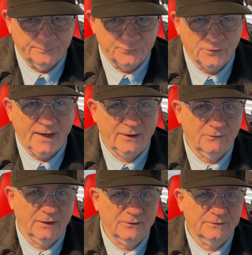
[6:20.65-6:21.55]
track
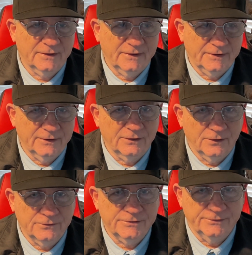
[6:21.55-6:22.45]
record that he can
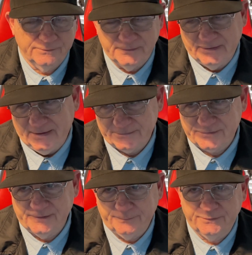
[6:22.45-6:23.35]
go to, and that's
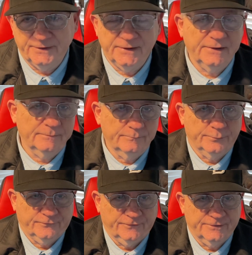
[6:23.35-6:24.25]
simply,
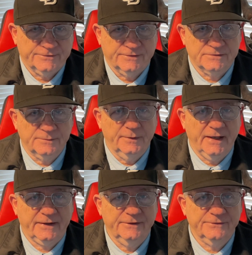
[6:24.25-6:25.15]
for instance, the
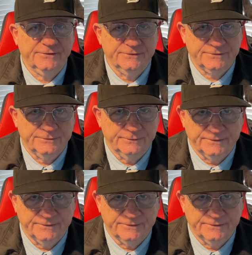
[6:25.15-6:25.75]
Black Hills Institute.